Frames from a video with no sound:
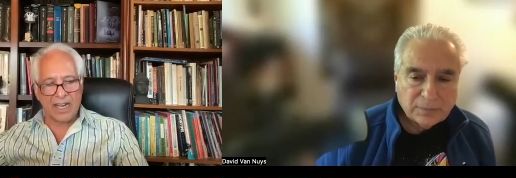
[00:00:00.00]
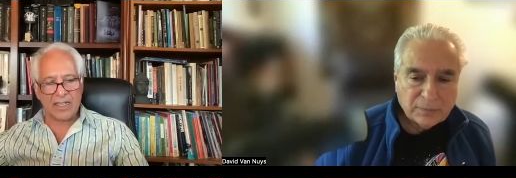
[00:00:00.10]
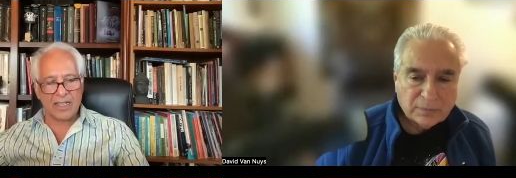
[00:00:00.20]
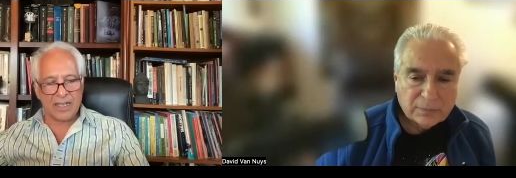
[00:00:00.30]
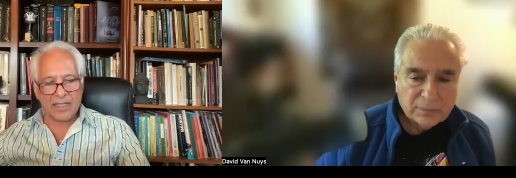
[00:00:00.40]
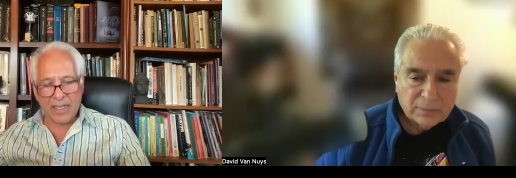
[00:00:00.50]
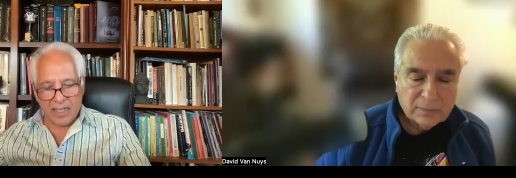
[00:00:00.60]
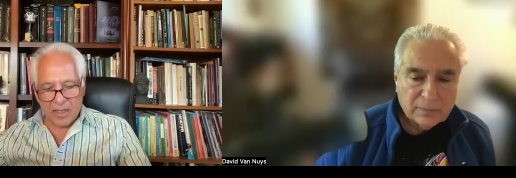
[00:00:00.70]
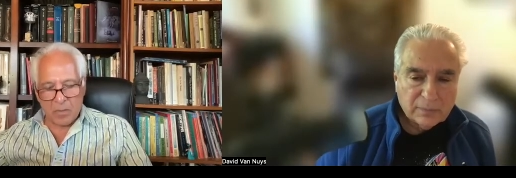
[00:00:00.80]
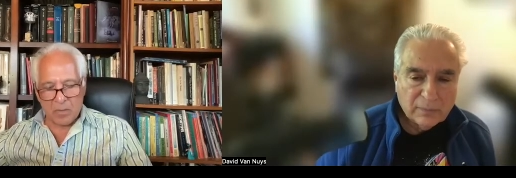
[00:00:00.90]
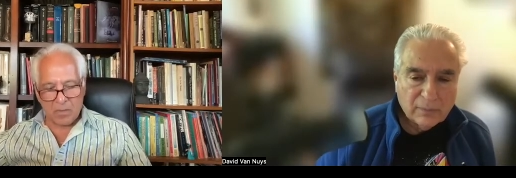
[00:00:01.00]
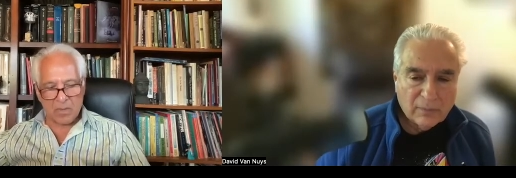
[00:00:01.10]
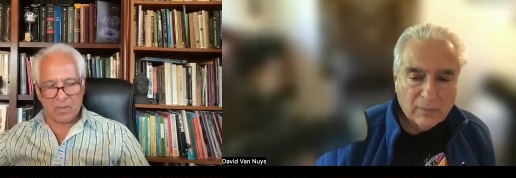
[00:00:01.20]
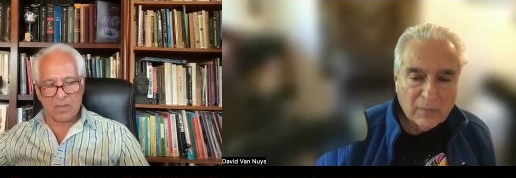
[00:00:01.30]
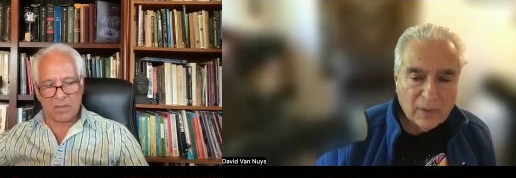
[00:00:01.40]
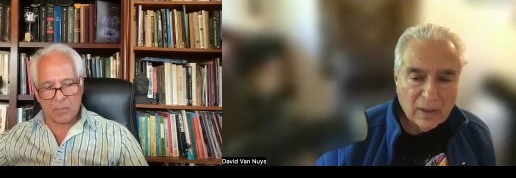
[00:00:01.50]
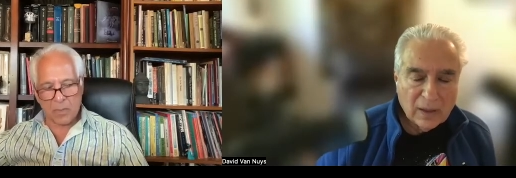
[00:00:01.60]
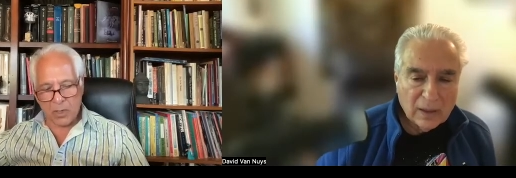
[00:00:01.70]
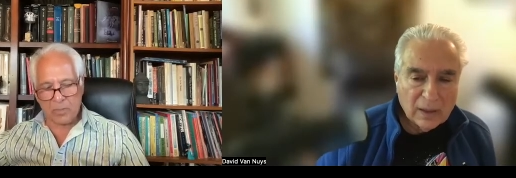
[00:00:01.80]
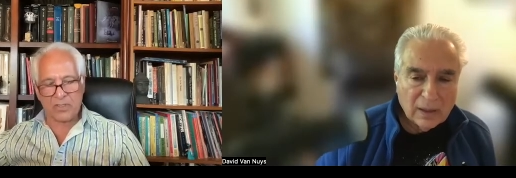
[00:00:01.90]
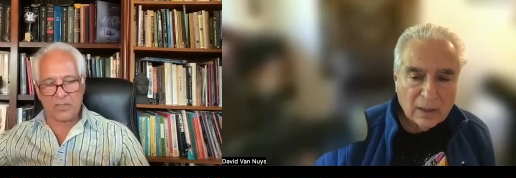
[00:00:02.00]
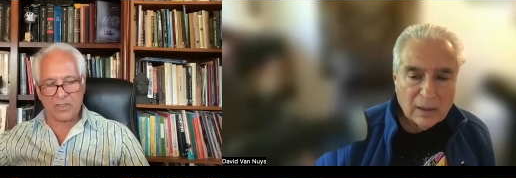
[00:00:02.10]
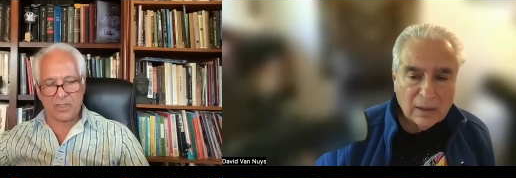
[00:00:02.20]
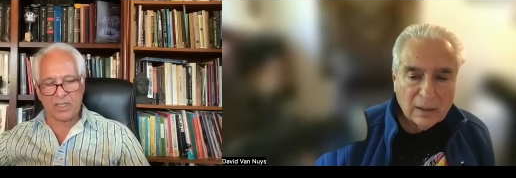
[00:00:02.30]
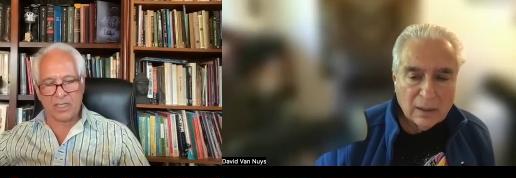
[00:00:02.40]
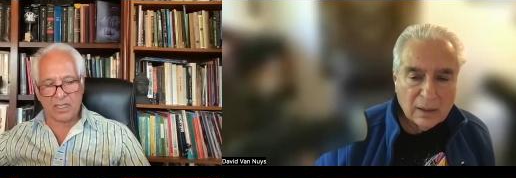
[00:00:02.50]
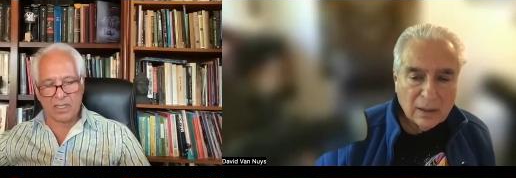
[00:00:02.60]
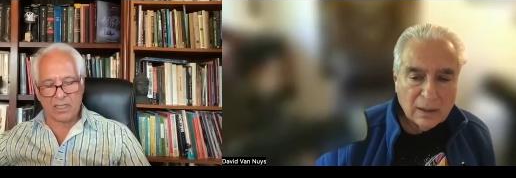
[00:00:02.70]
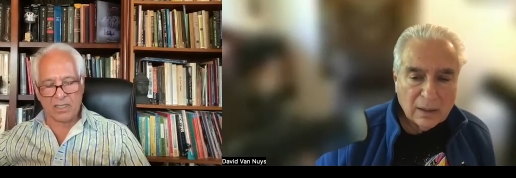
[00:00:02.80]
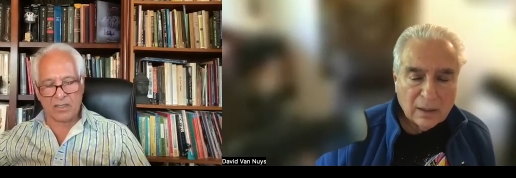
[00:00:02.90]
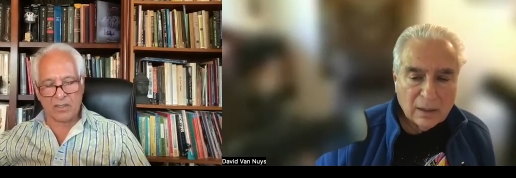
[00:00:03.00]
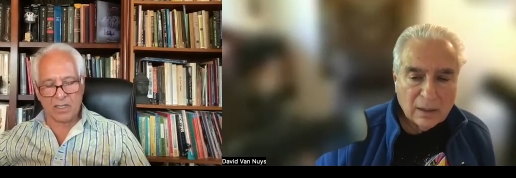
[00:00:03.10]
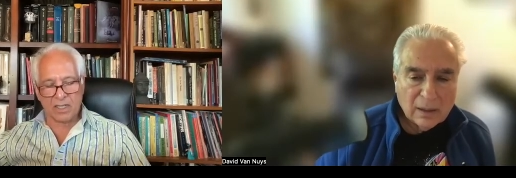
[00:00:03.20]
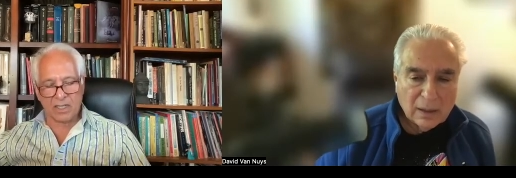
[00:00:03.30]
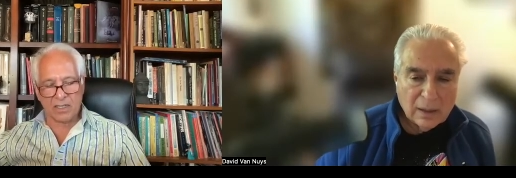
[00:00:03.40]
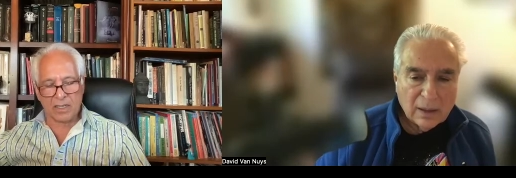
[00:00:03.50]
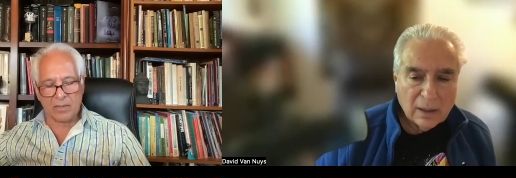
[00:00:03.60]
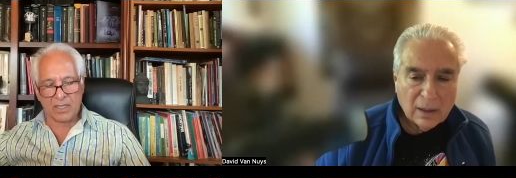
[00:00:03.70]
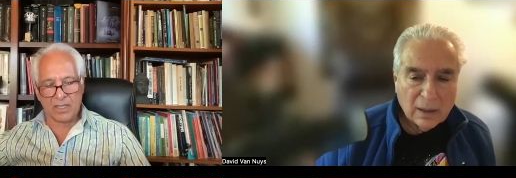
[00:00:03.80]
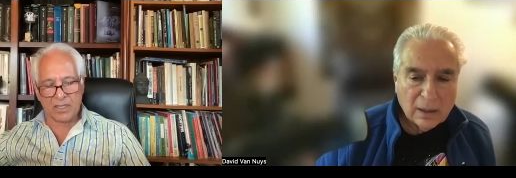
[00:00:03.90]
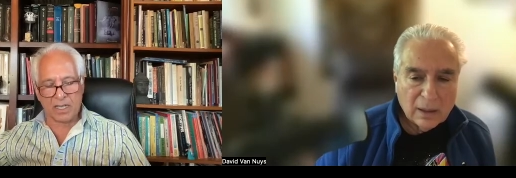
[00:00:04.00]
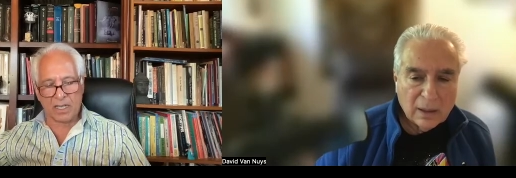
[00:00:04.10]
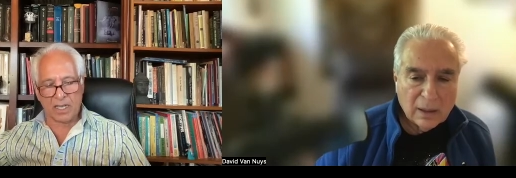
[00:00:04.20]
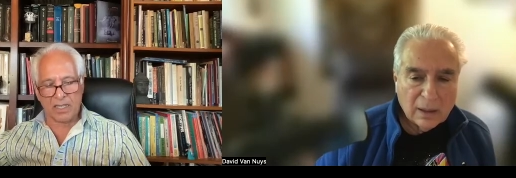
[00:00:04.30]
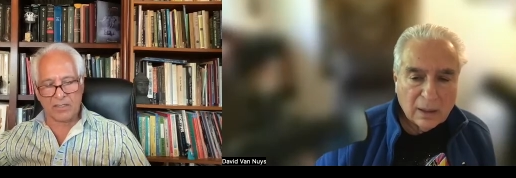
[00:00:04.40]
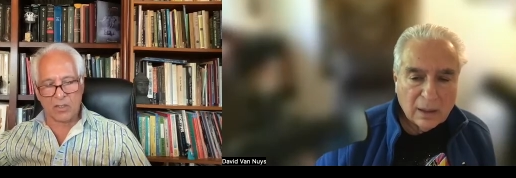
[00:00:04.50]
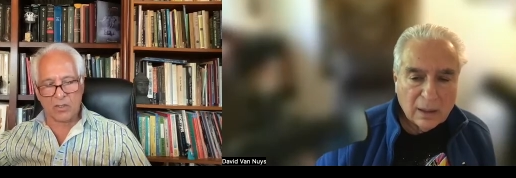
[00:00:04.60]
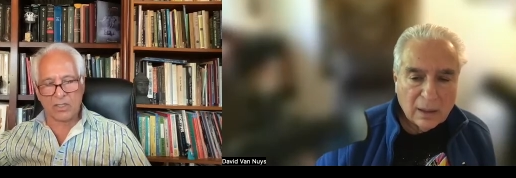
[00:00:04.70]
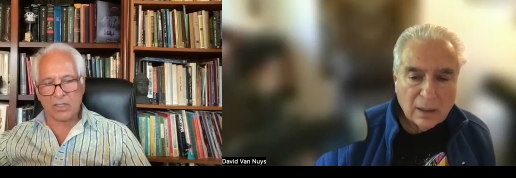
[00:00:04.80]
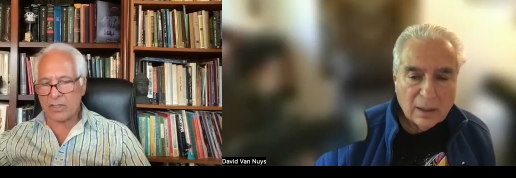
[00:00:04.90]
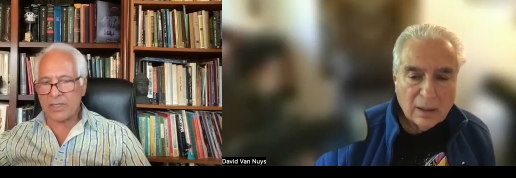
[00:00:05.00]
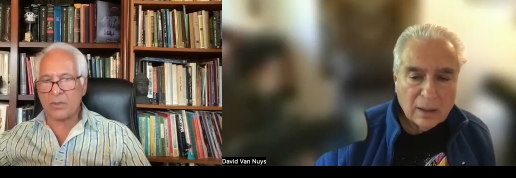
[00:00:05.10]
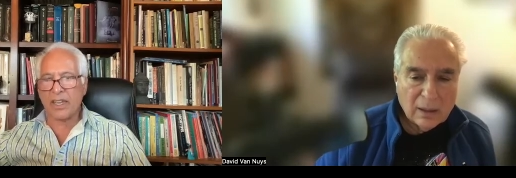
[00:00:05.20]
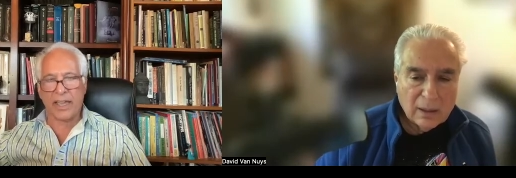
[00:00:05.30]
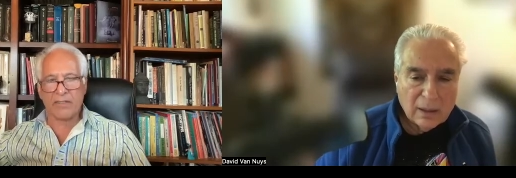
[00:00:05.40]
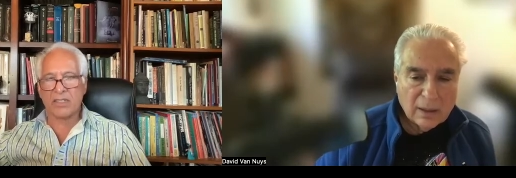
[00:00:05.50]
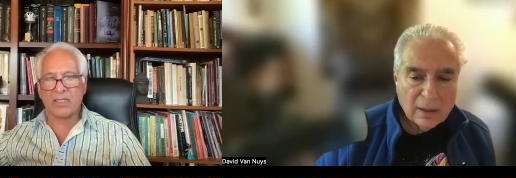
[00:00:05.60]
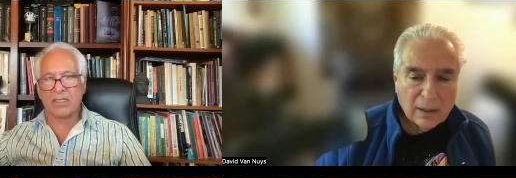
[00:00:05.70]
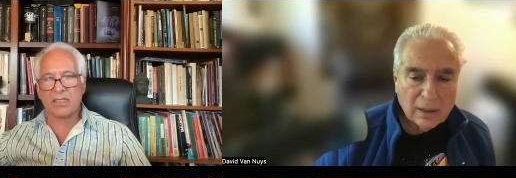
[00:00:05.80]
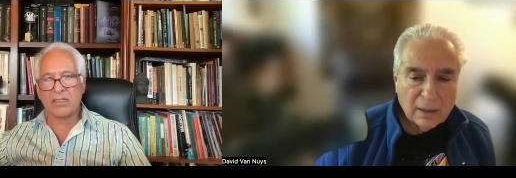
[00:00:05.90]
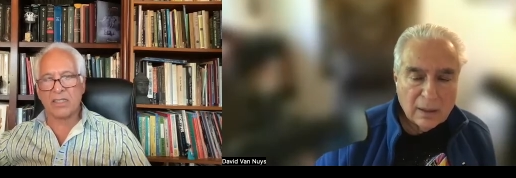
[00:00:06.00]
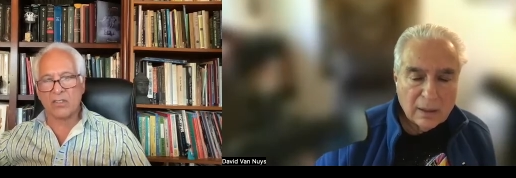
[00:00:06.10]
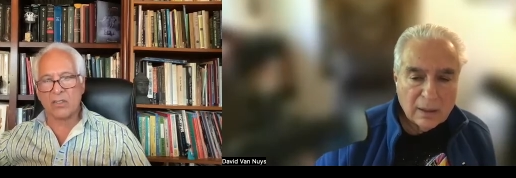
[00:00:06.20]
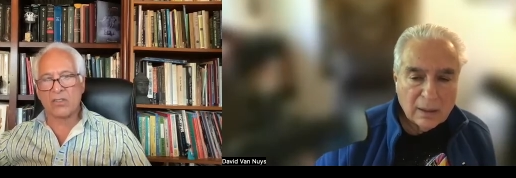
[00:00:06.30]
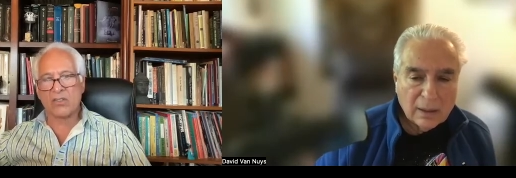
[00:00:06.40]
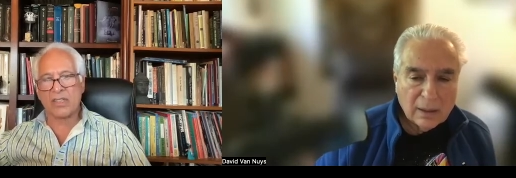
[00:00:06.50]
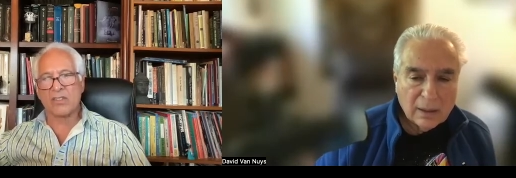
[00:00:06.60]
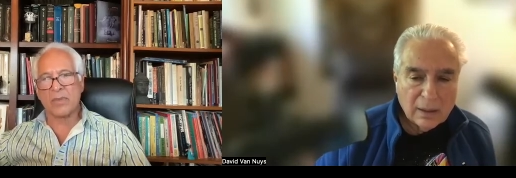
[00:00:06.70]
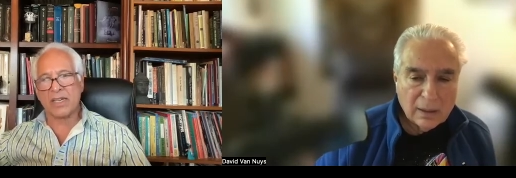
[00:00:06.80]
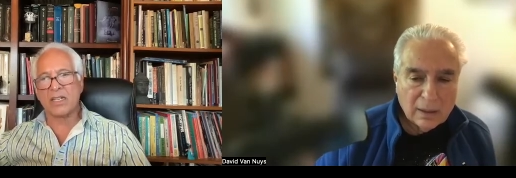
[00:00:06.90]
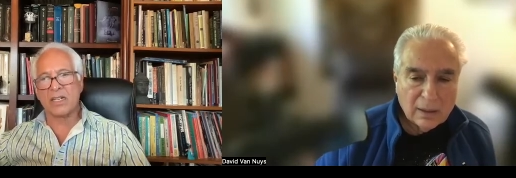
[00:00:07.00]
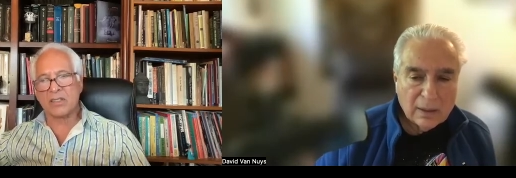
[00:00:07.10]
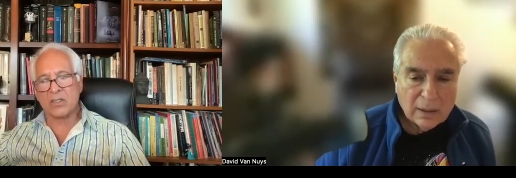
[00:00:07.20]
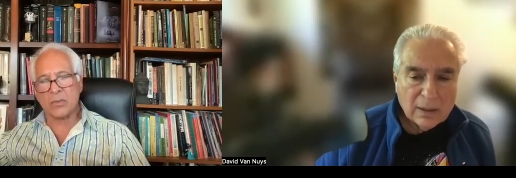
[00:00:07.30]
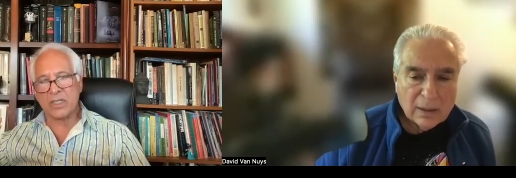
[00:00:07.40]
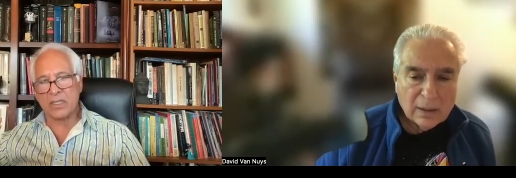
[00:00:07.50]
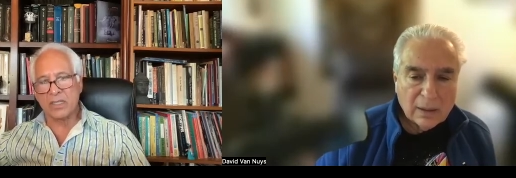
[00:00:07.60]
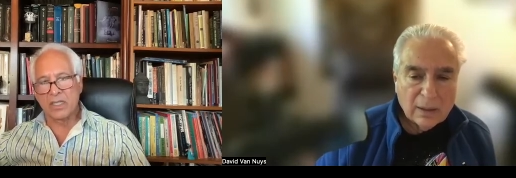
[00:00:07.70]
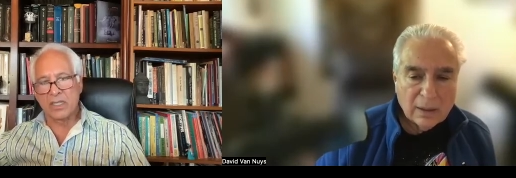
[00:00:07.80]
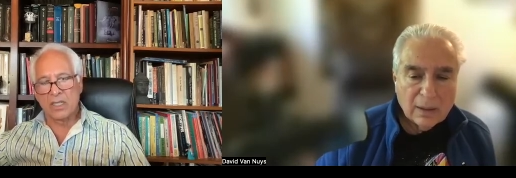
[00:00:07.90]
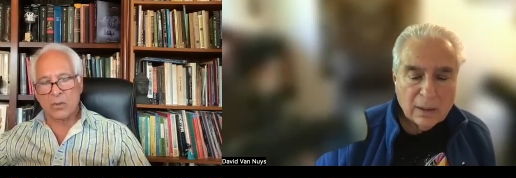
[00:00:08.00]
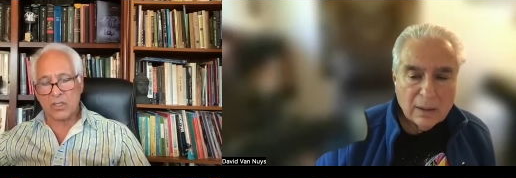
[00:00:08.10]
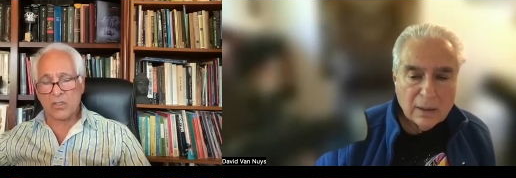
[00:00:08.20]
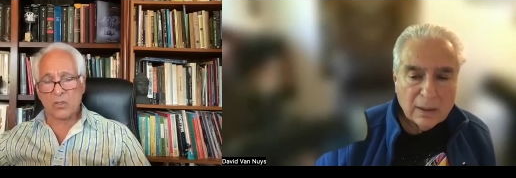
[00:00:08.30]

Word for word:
Speaker 1: I am purposefully, I don't agree with everything that Jung says about alchemy, which is